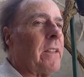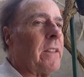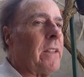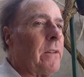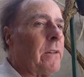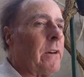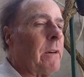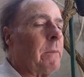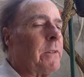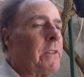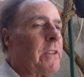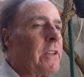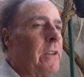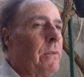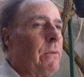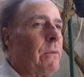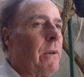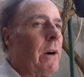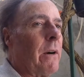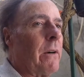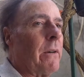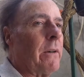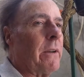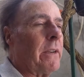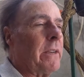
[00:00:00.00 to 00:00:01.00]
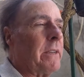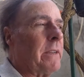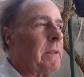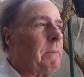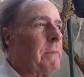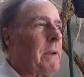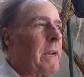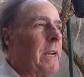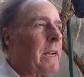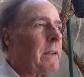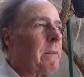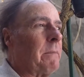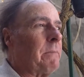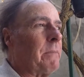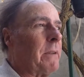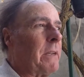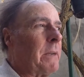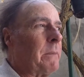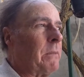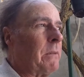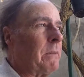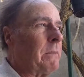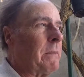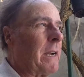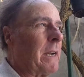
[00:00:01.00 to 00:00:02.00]
they're obviously worried about
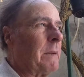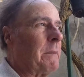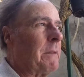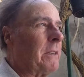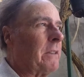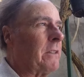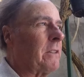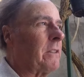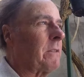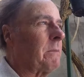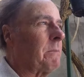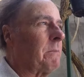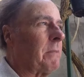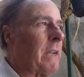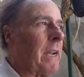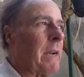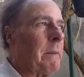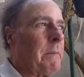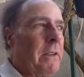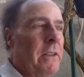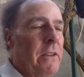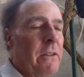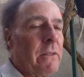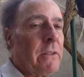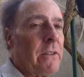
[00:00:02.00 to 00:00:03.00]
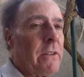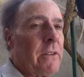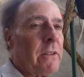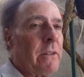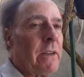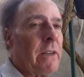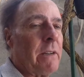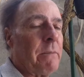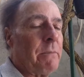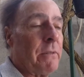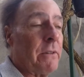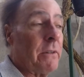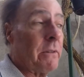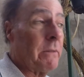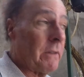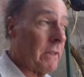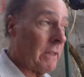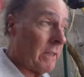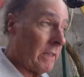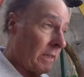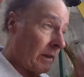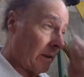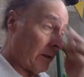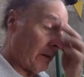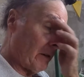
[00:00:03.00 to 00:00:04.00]
people maybe just coming to Australia
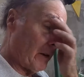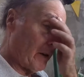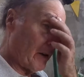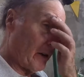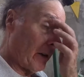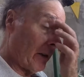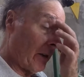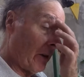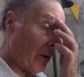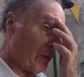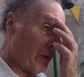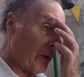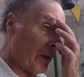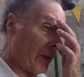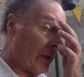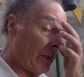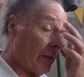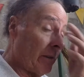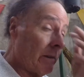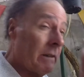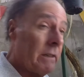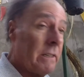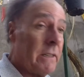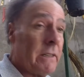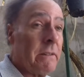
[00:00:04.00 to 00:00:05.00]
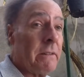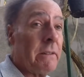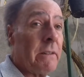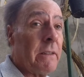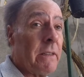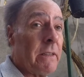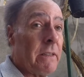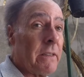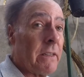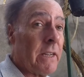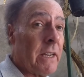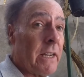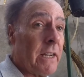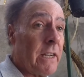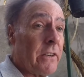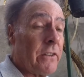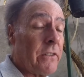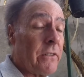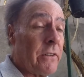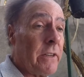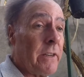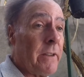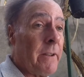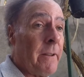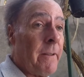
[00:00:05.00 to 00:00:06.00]
permanently and lobbying in the
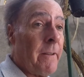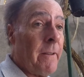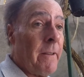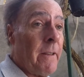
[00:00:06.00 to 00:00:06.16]
country,